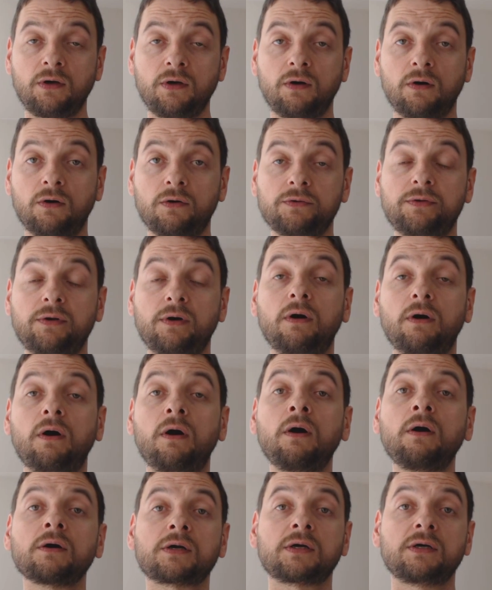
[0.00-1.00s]
or the
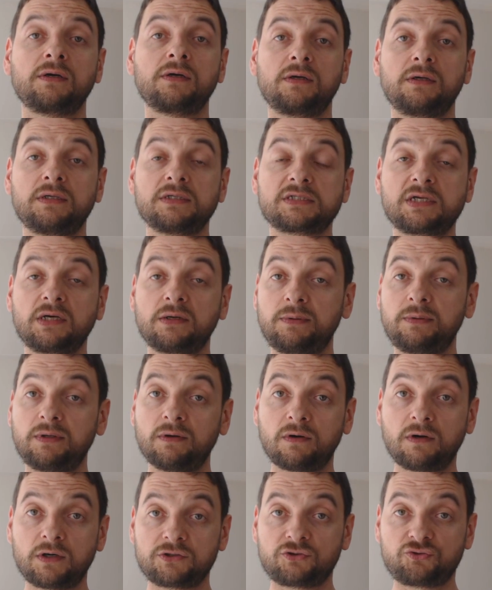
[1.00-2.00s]
arc is going to be
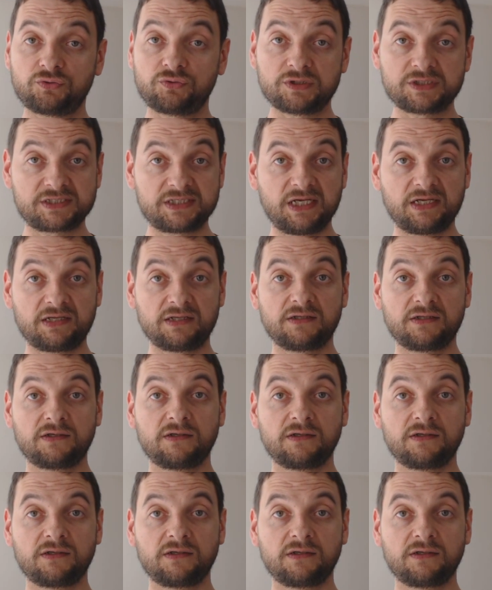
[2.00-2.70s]
hard to understand.